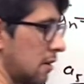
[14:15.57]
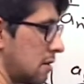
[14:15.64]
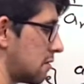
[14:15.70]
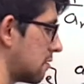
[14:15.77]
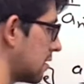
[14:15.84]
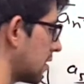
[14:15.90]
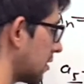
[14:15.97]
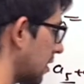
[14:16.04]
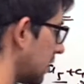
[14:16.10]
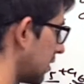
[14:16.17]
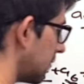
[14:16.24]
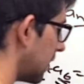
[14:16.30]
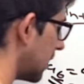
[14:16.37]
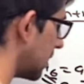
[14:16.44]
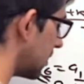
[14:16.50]
Or you can
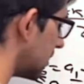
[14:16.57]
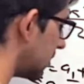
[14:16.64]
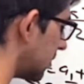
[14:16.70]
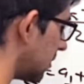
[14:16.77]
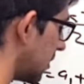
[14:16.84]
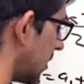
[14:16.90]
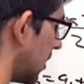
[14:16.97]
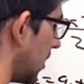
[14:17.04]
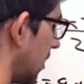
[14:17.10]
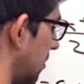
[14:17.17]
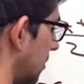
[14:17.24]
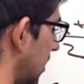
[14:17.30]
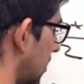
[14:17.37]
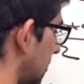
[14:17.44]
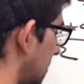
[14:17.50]
divide it and
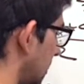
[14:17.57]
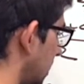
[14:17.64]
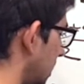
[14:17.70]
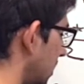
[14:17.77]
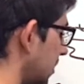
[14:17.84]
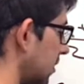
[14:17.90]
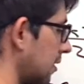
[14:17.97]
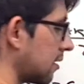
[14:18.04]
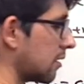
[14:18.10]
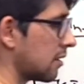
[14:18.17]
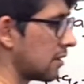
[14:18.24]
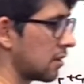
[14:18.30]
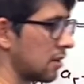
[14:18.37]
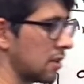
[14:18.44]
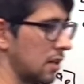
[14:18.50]
multiply
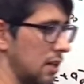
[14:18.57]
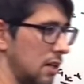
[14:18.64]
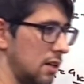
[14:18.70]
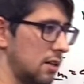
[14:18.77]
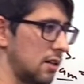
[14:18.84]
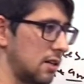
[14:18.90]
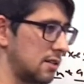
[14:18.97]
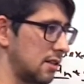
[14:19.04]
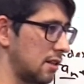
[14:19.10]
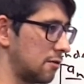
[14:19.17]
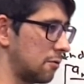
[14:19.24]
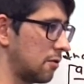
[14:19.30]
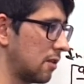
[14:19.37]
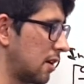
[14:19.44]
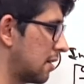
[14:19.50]
and
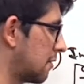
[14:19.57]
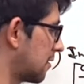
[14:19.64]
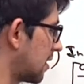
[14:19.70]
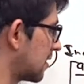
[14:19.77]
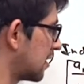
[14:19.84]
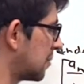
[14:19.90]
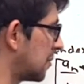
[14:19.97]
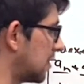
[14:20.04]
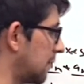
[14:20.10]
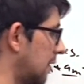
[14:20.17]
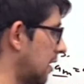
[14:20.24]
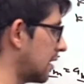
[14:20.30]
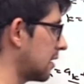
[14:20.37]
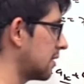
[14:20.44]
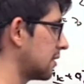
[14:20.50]
etc. Okay, you can
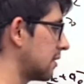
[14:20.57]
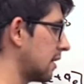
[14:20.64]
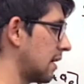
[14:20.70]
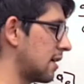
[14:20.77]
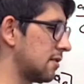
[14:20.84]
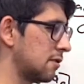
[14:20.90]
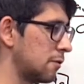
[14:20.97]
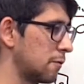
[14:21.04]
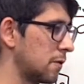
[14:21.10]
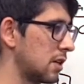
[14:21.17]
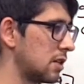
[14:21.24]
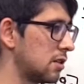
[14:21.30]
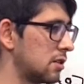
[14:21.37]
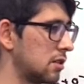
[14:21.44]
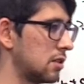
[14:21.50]
simplify it as you
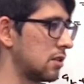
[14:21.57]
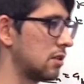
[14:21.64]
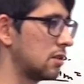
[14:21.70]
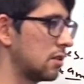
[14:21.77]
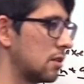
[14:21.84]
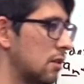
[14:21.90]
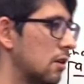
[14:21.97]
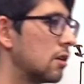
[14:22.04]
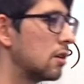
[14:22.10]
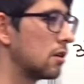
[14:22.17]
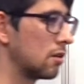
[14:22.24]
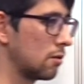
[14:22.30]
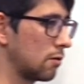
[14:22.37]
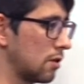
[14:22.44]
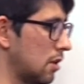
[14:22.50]
wish.
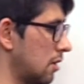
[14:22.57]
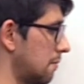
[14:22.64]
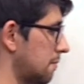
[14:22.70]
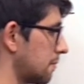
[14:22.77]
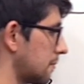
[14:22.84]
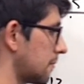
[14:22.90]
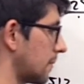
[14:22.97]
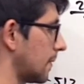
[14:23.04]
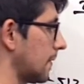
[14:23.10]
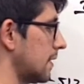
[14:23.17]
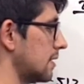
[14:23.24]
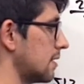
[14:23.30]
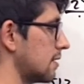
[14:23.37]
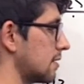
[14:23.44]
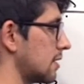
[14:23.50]
Okay,
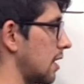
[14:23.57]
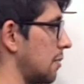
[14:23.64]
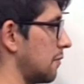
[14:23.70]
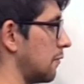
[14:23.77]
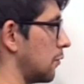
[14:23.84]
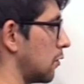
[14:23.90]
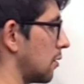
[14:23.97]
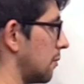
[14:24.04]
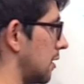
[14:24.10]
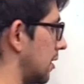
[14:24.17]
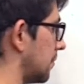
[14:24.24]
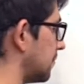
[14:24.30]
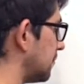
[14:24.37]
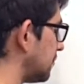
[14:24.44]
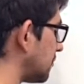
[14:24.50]
this is sum
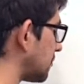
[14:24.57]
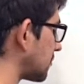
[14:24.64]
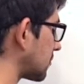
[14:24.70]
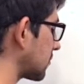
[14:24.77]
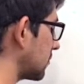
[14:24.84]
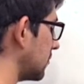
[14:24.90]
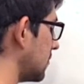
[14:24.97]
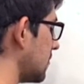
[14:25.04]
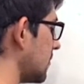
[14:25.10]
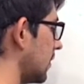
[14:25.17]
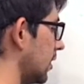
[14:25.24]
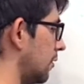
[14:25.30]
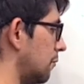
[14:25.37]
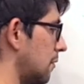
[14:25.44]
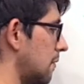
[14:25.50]
formula.
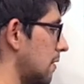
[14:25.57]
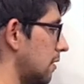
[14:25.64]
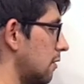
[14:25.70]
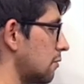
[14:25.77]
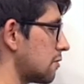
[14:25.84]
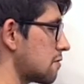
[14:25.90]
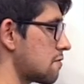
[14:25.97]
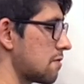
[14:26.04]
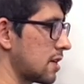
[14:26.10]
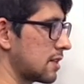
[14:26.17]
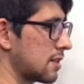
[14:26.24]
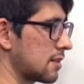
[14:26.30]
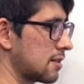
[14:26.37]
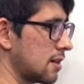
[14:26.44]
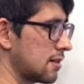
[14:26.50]
We will look through
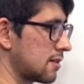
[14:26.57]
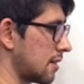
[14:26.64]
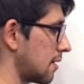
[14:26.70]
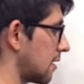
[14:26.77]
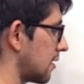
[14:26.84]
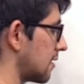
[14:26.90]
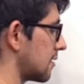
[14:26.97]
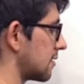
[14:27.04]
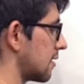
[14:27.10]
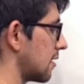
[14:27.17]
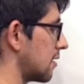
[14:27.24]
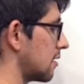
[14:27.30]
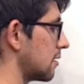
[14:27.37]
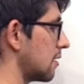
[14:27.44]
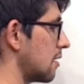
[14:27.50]
exercise and
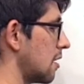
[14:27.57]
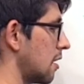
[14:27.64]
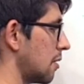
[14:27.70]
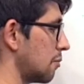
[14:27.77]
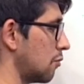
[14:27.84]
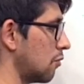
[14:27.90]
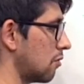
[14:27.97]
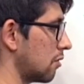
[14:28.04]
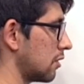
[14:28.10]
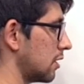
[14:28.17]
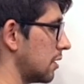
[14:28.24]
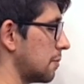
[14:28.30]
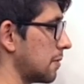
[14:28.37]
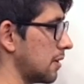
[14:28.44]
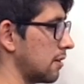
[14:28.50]
understand it more
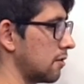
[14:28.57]
deeply.